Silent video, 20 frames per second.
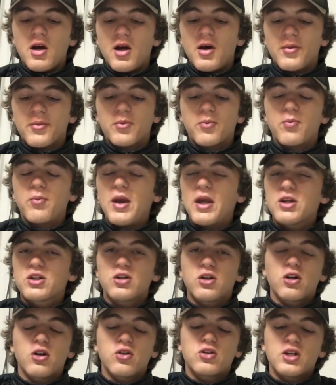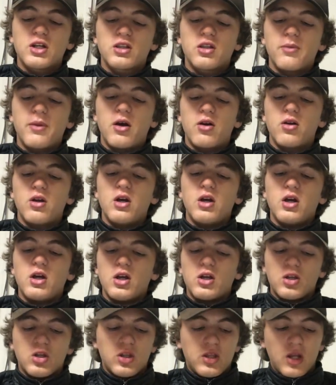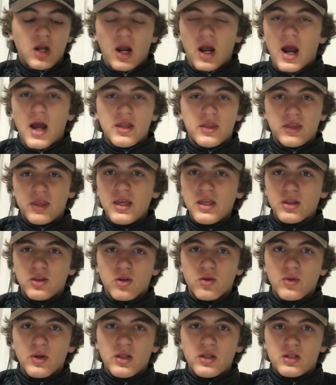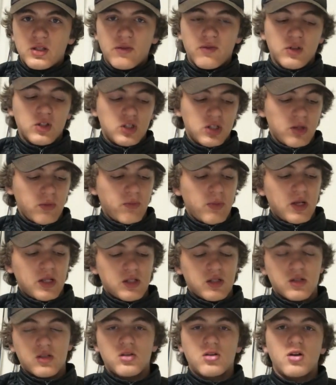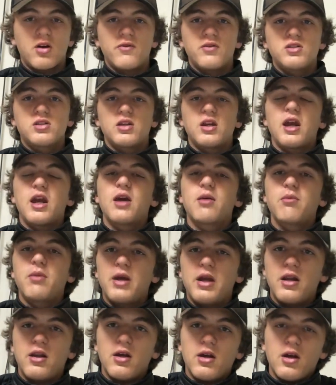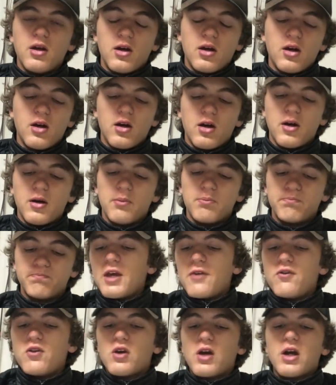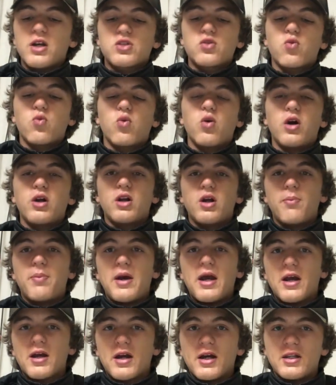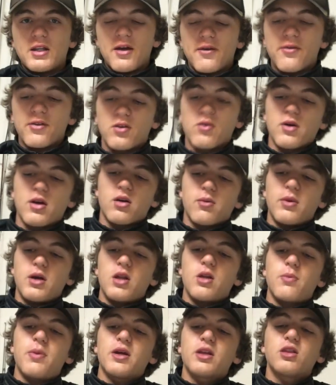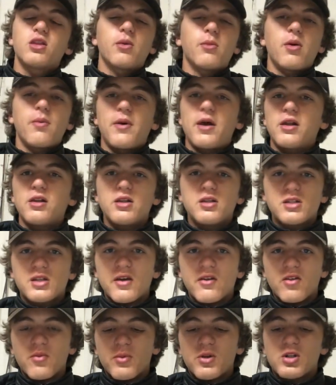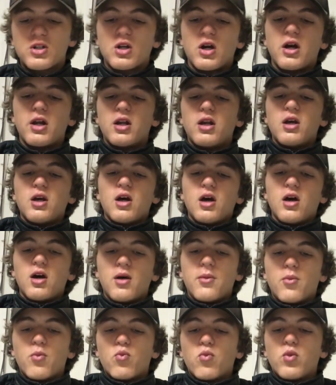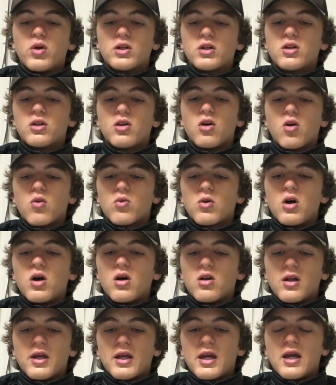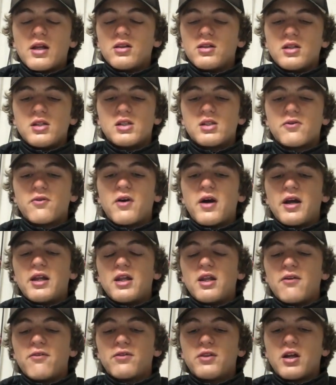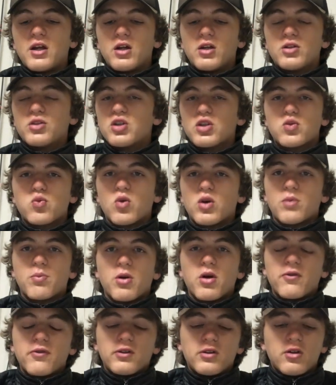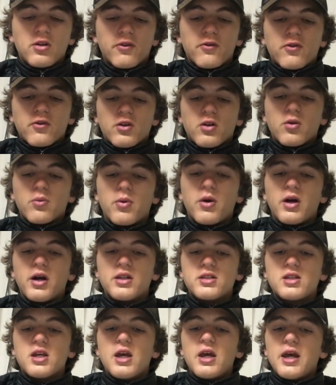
Um, make sure to go check them out. I think they're relatively cheap baits because they're obviously handmade. Um, if you guys want a pack, I definitely recommend picking them up. At least give them a shot um, what could go wrong, like at least find if they just work perfectly for your ponds.